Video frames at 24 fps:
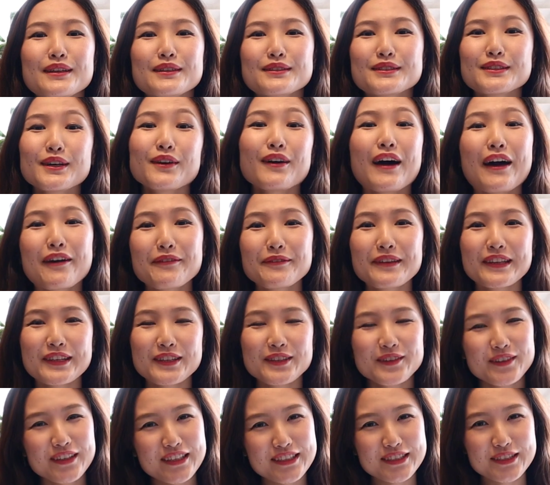So I've been
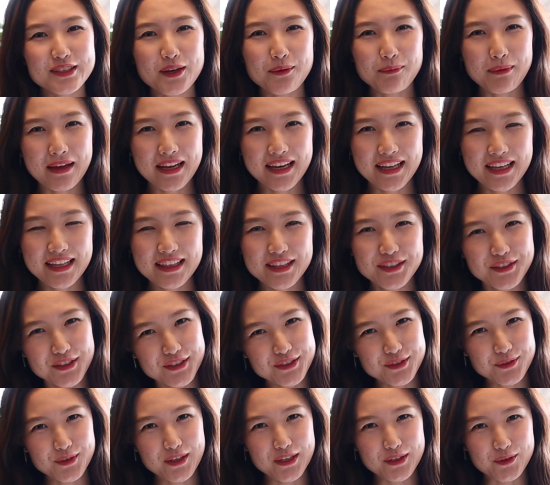doing so many
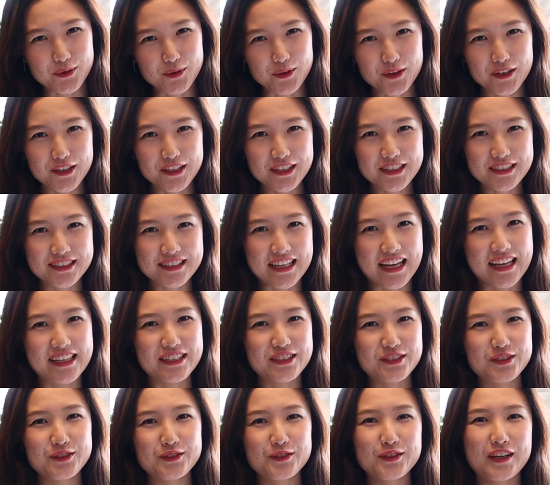nursery tours
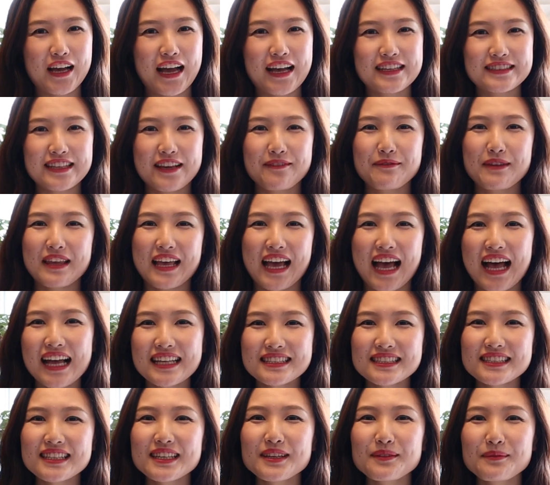and you guys have been
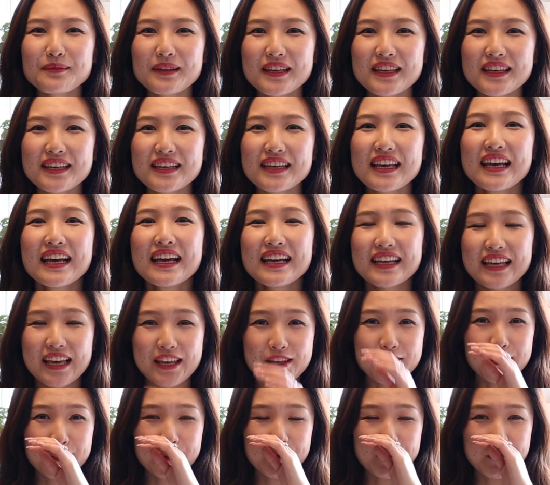asking me,
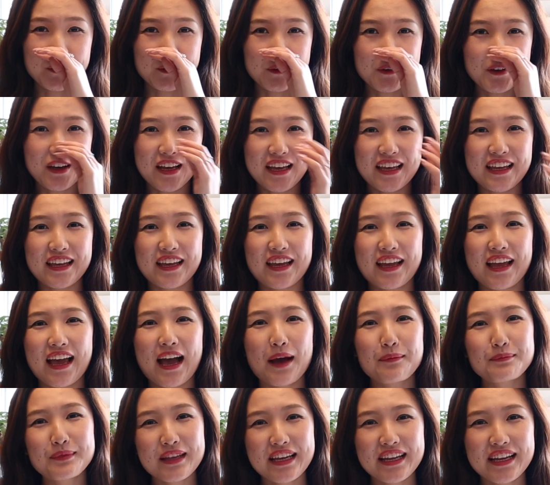can you do an
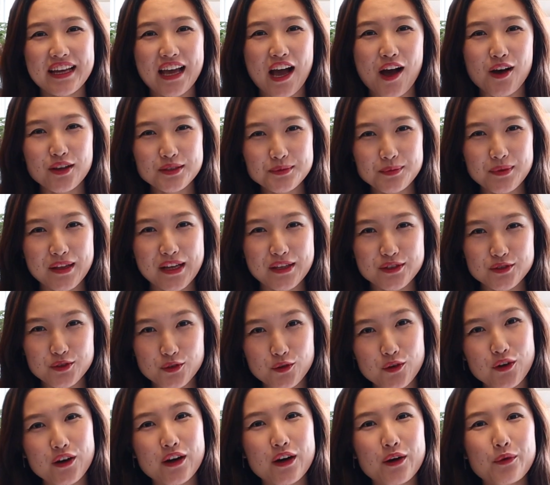updated houseplant
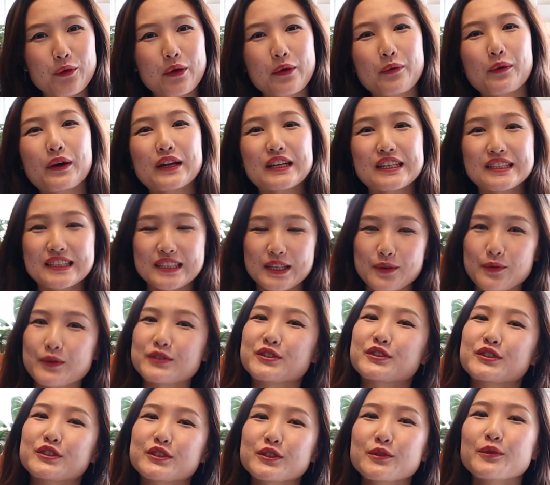tour? We want to see
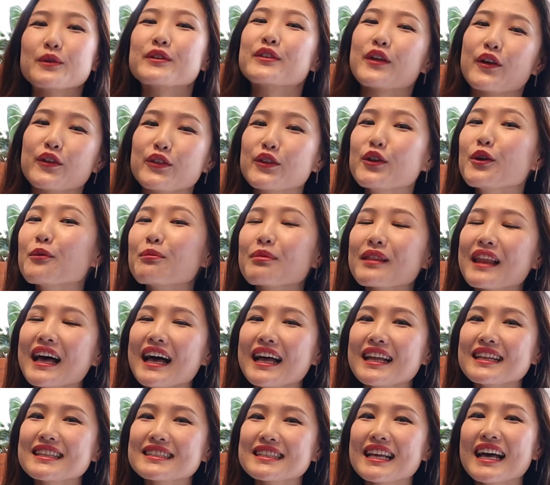what you do with your new
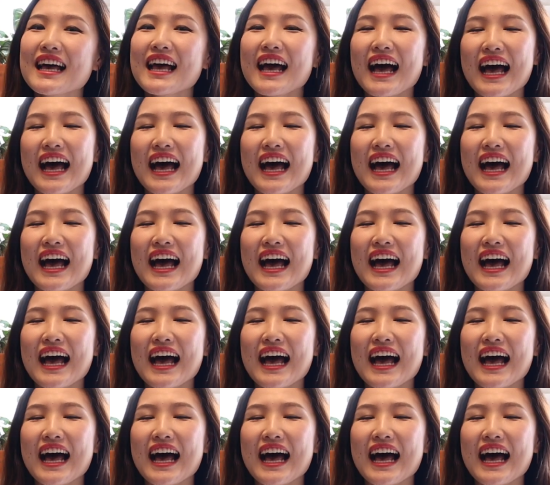plants